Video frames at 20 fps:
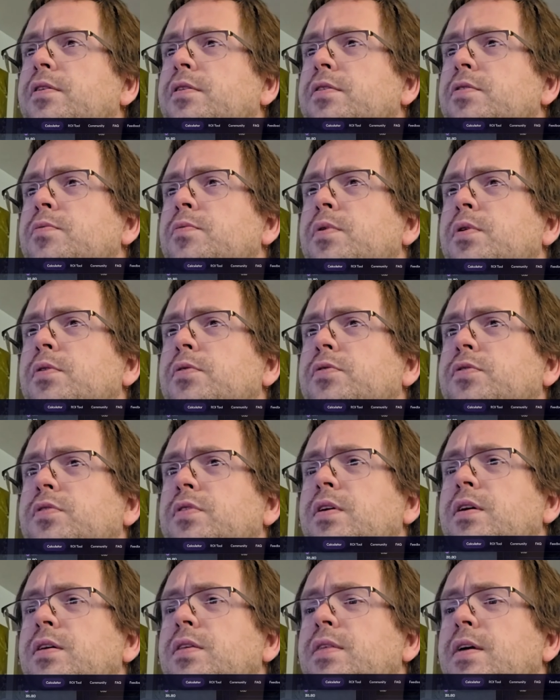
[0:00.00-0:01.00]
you will
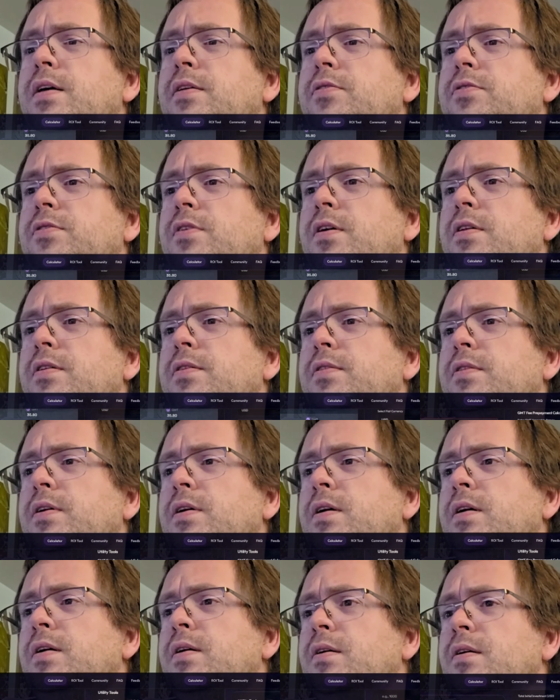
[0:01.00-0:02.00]
see that
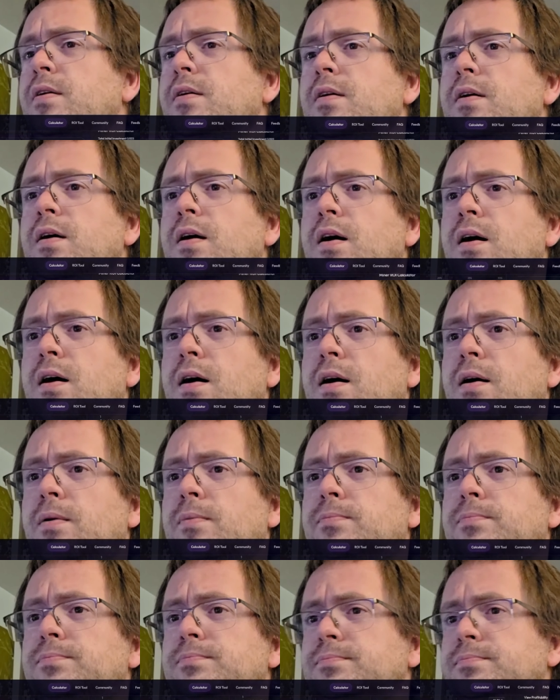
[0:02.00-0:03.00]
suddenly, oh,
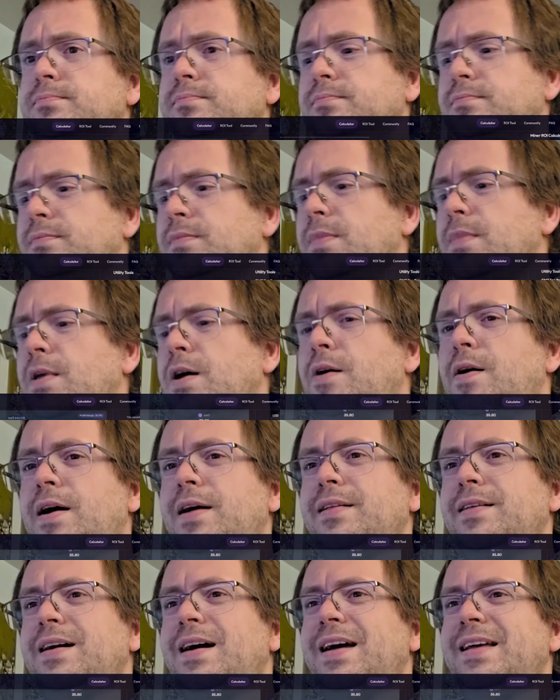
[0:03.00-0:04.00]

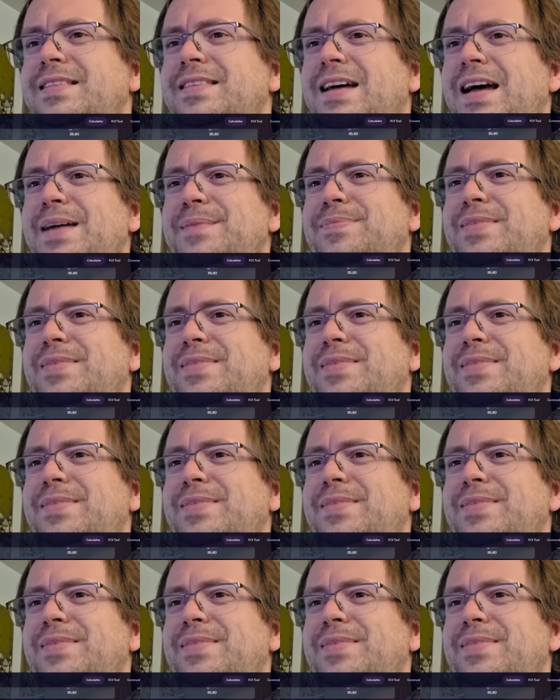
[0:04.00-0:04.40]
I typed